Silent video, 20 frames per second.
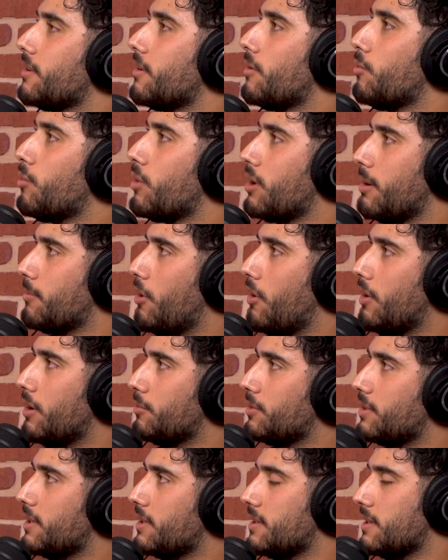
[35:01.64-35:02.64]
Where I'm going
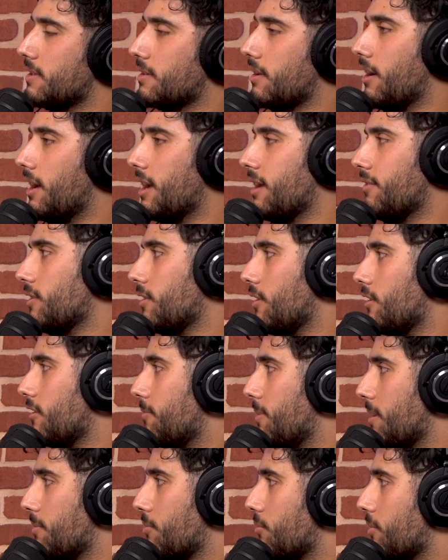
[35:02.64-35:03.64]
with this is I have a lot of
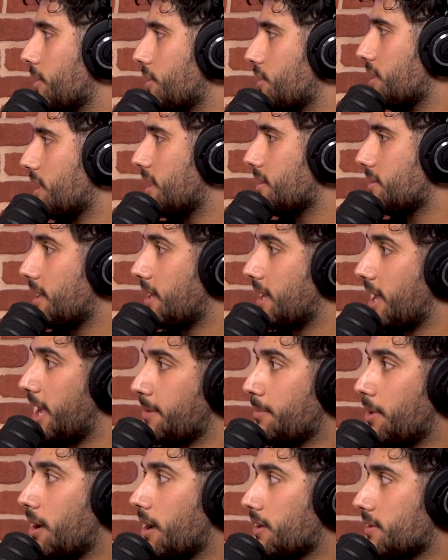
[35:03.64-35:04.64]
people reaching out saying, hey,
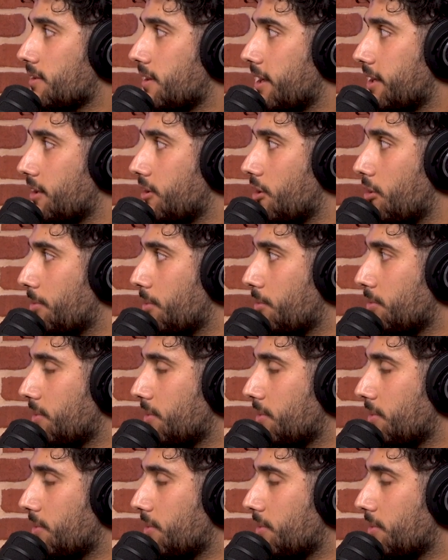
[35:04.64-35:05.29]
Marcus, I can help you